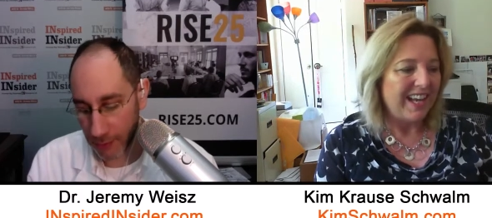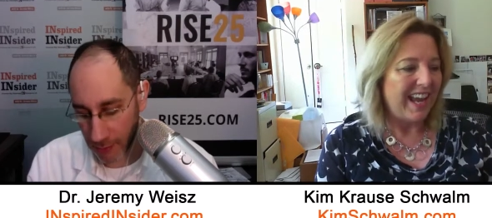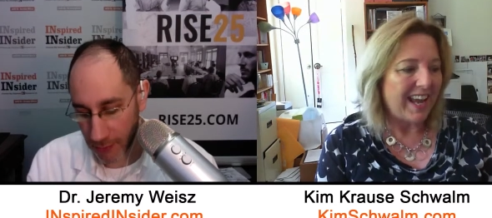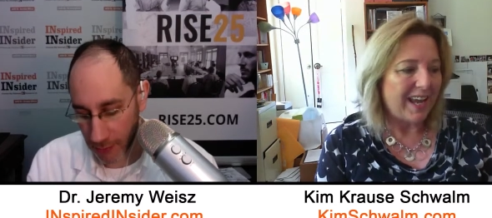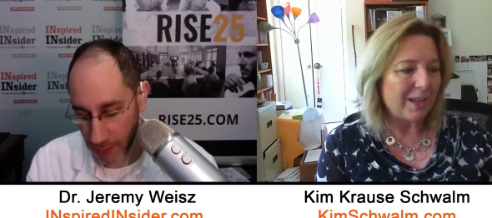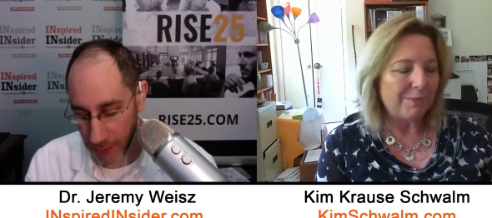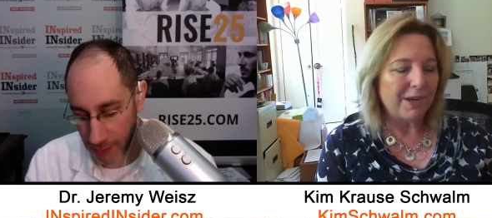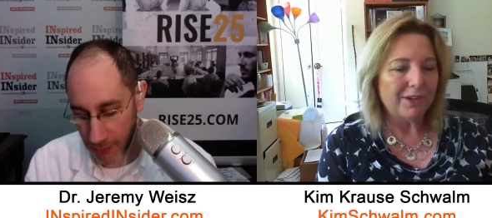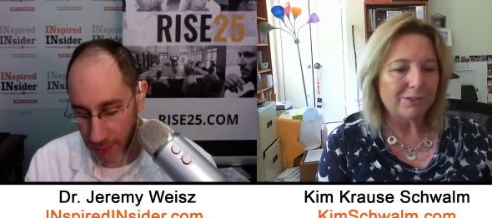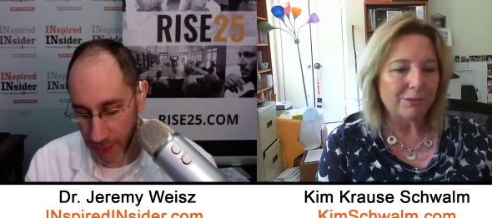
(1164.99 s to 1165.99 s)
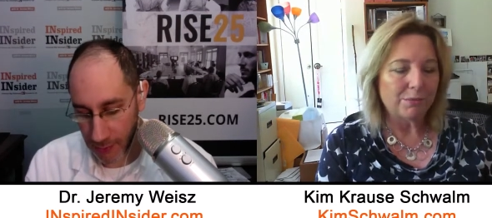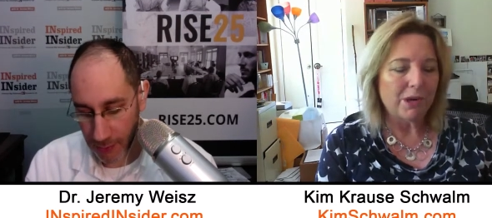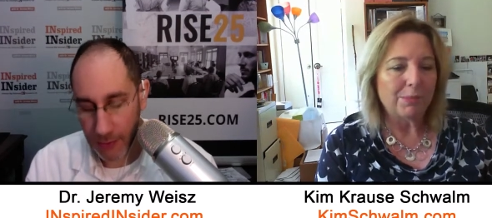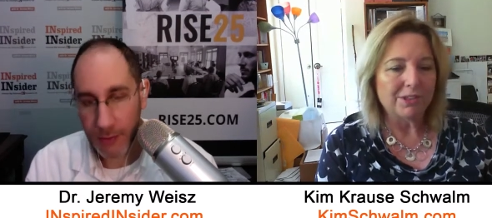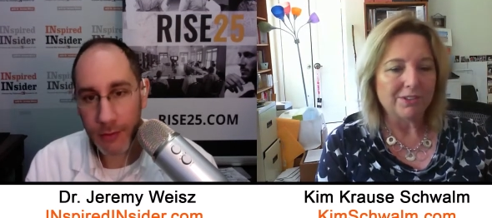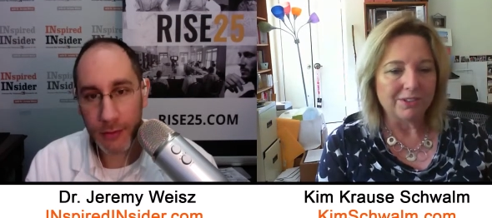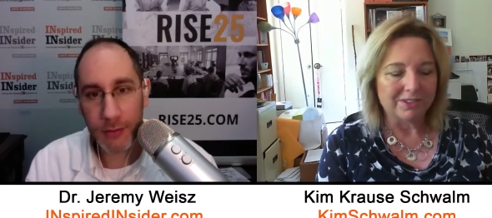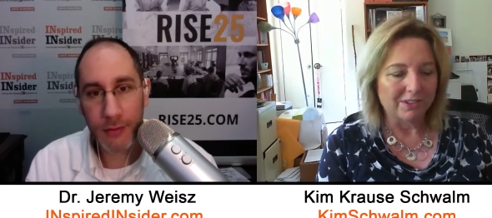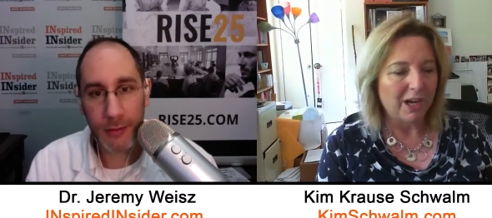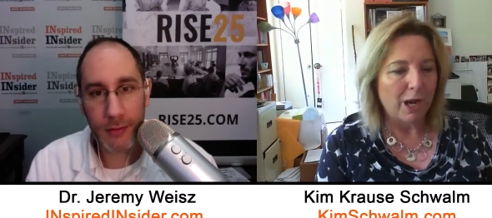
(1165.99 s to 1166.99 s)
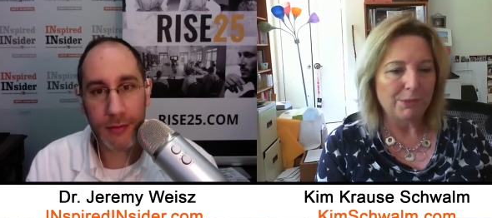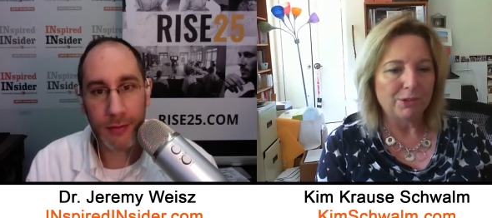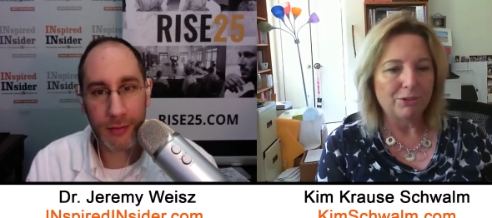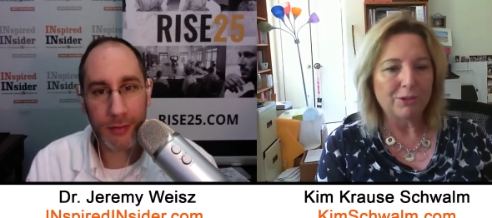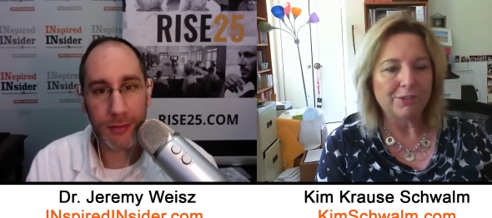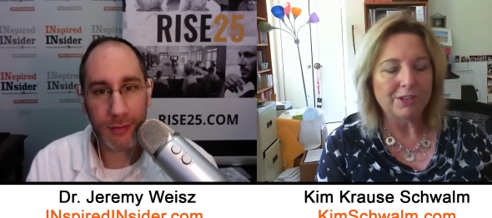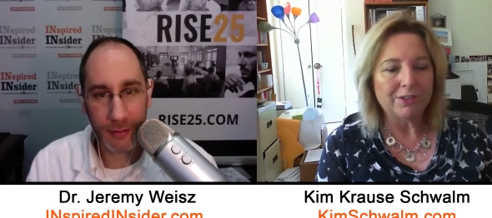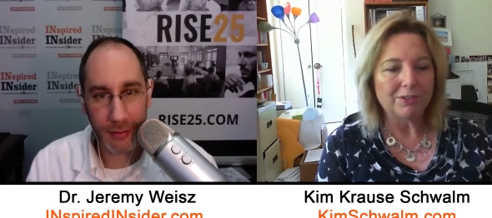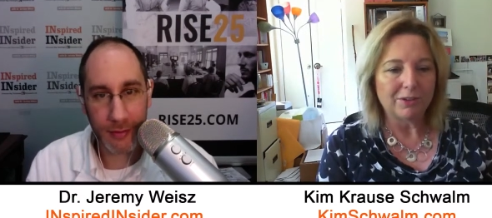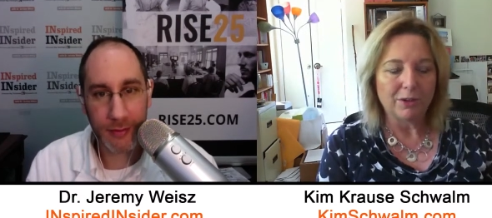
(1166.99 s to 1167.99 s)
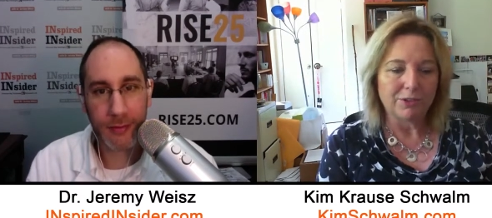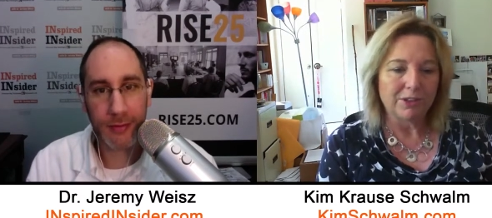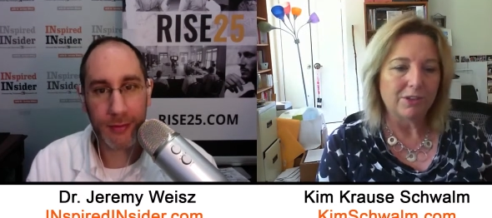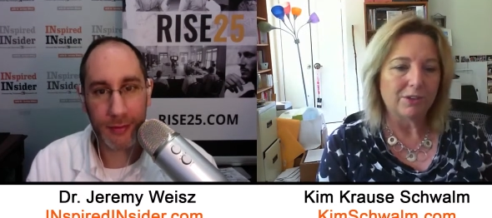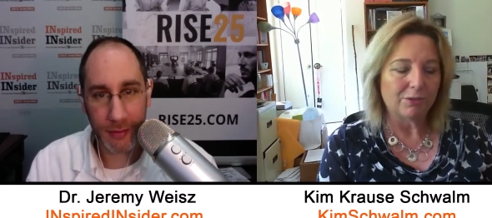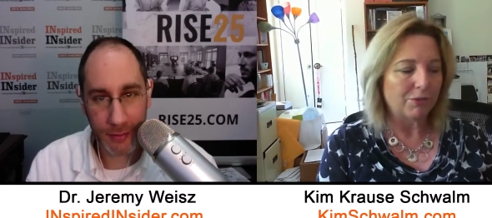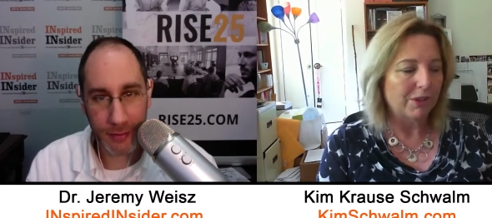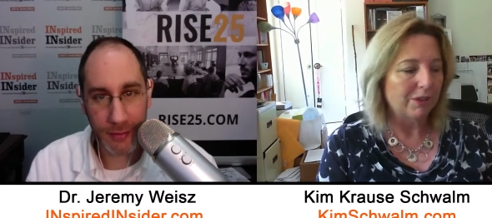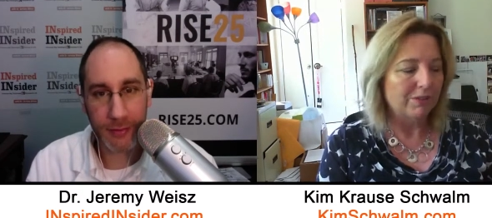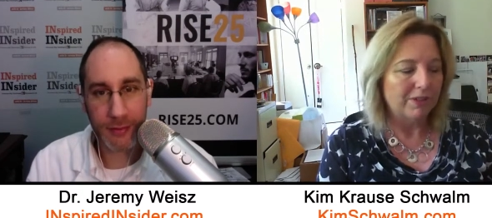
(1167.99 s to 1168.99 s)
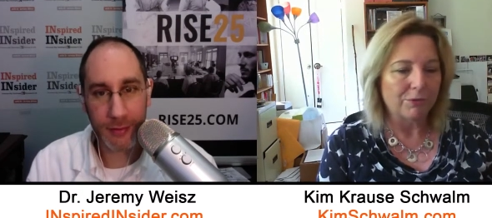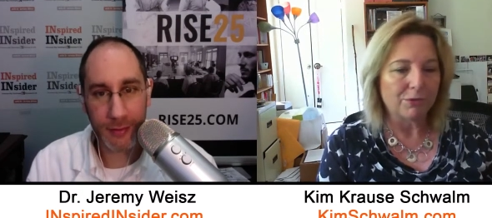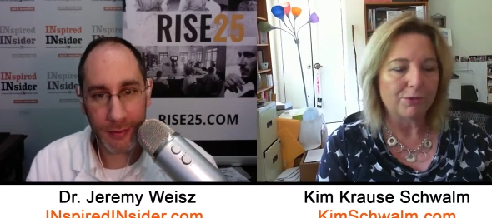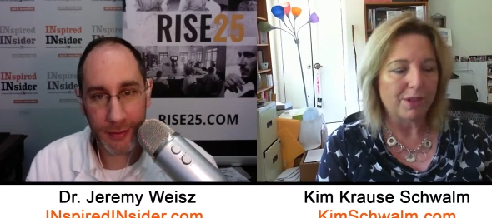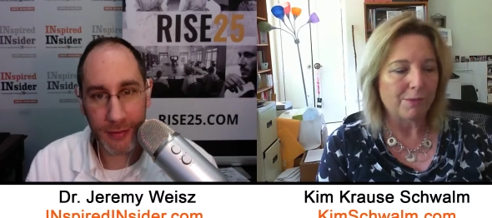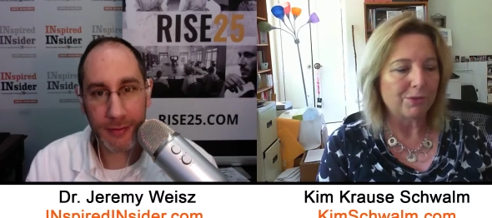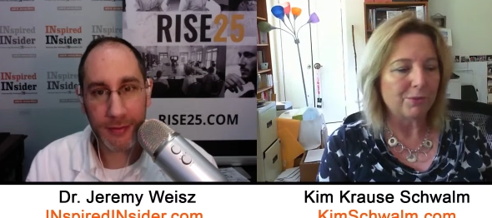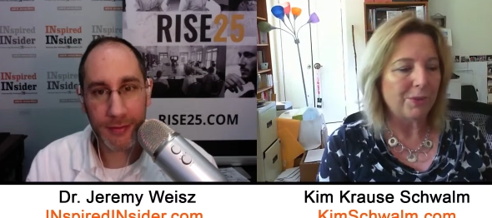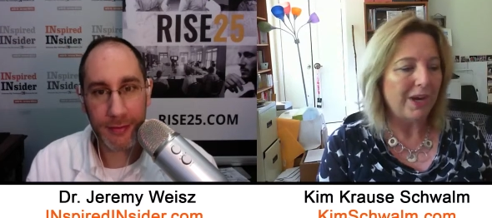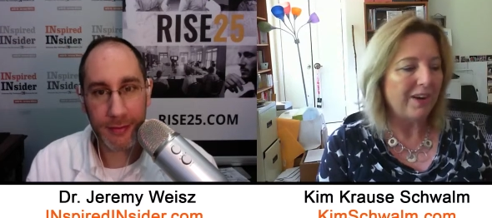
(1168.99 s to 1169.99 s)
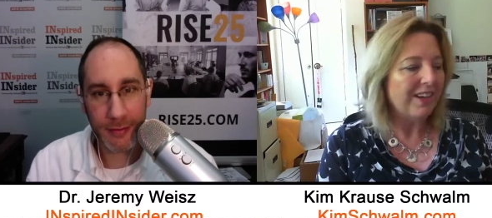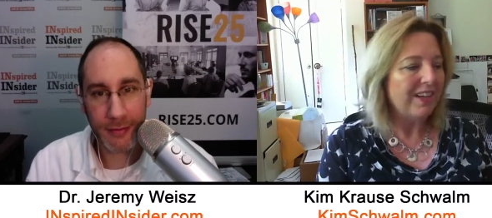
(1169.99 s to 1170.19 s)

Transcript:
Speaker 1: and Paris Omprapolus is their copy chief, and he's over the years written several for them as well.